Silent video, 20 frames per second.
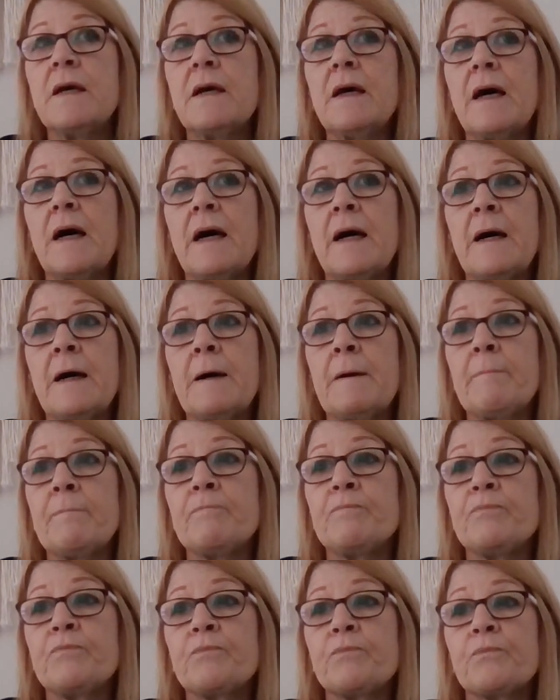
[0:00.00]

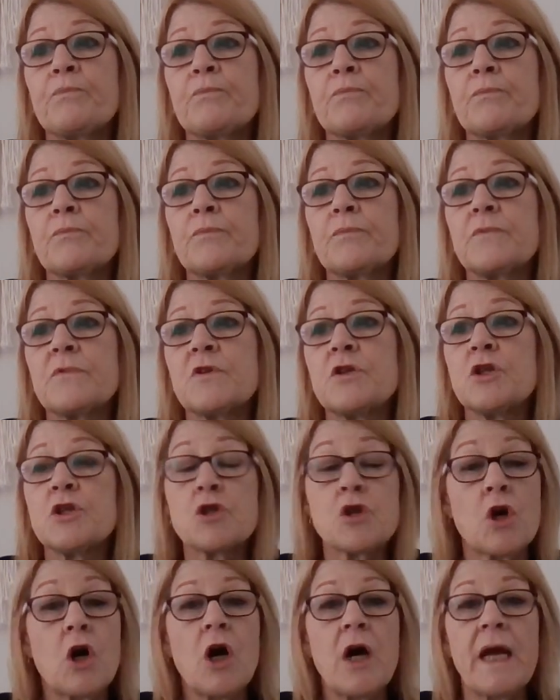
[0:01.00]
to
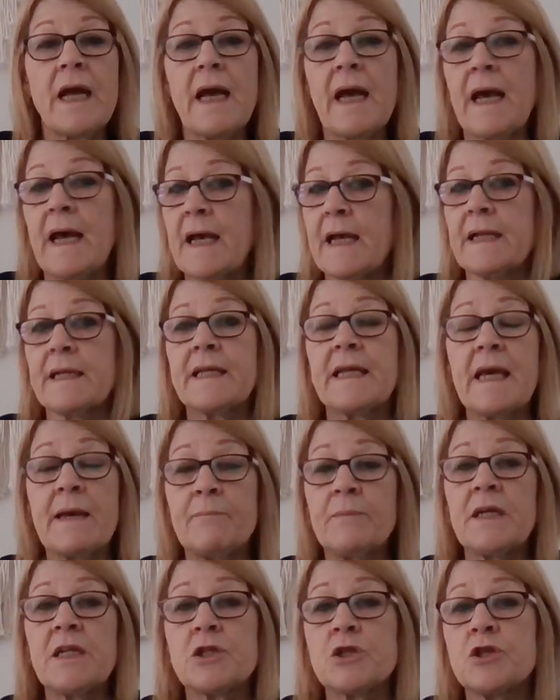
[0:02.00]
try and get
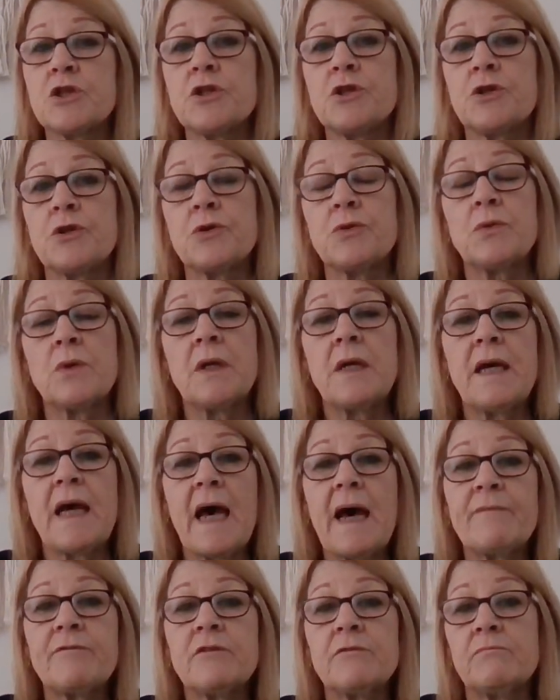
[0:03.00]
me to
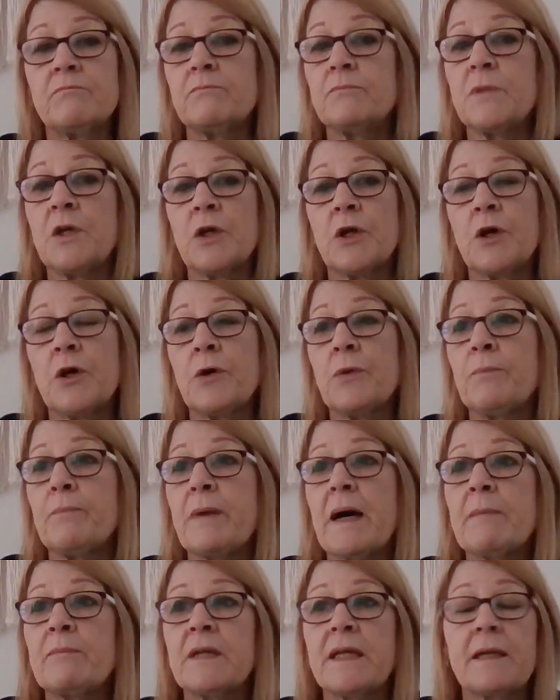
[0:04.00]
have a
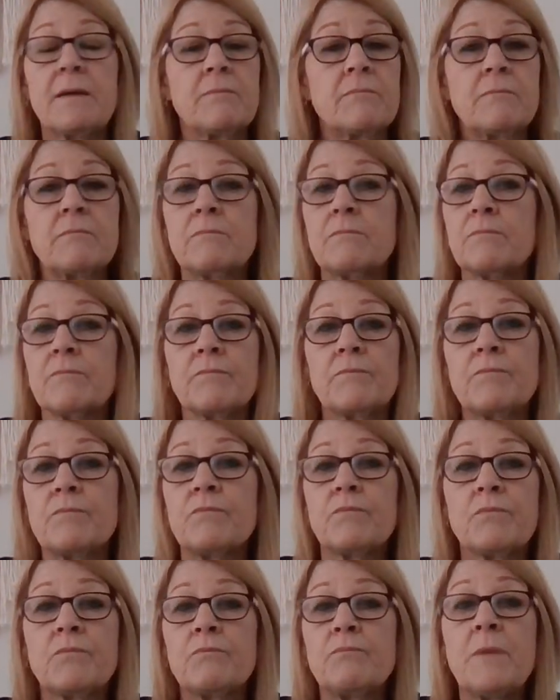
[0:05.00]
public
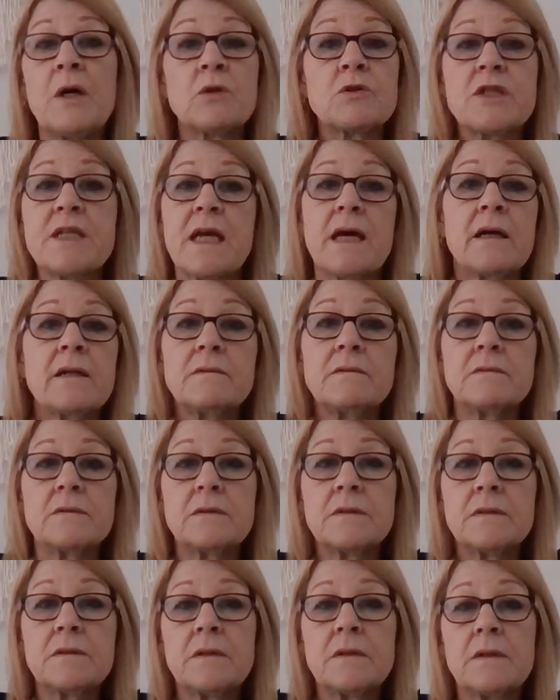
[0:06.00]
meltdown.
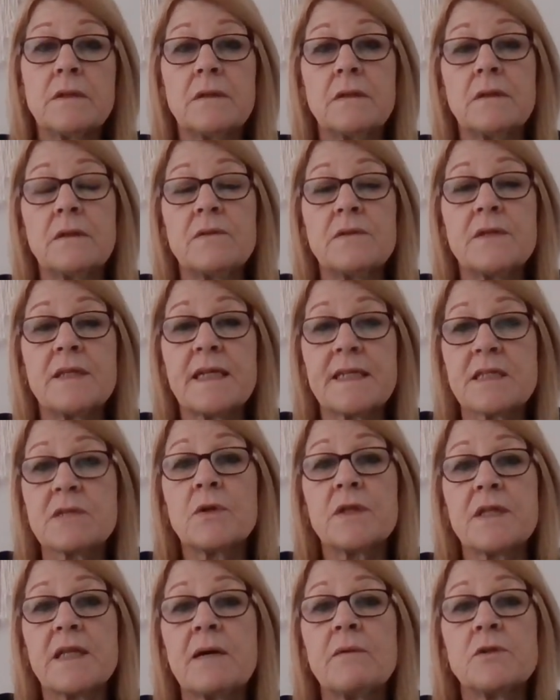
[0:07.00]
That's
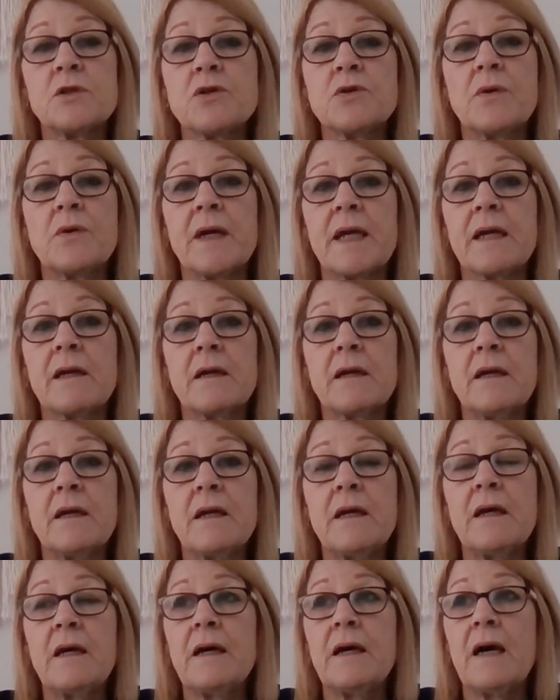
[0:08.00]
what they were doing.
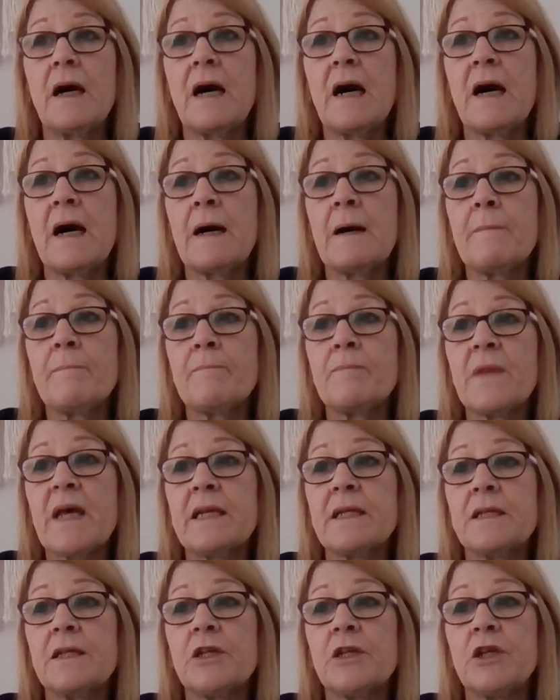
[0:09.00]

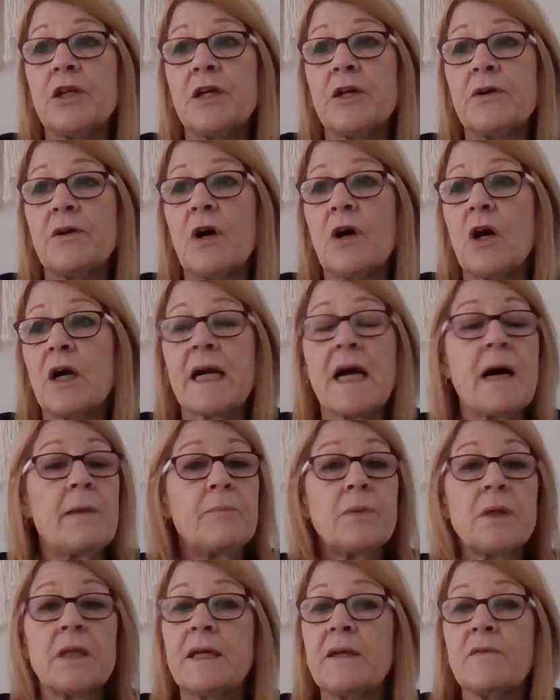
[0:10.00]
And I can't
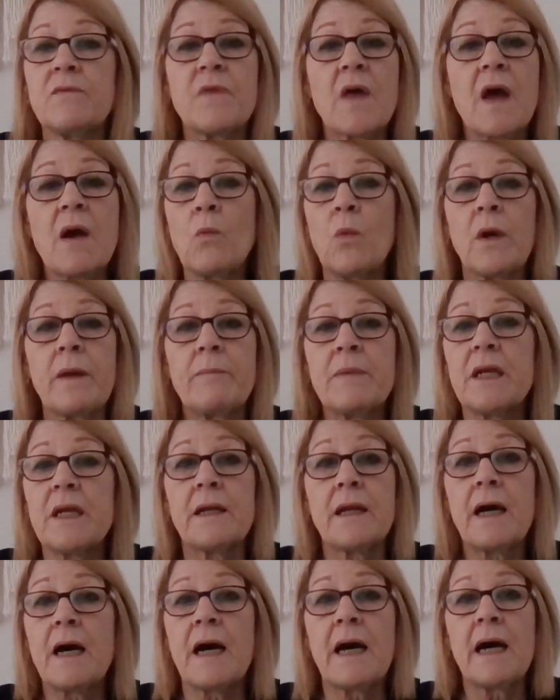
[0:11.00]
believe that women are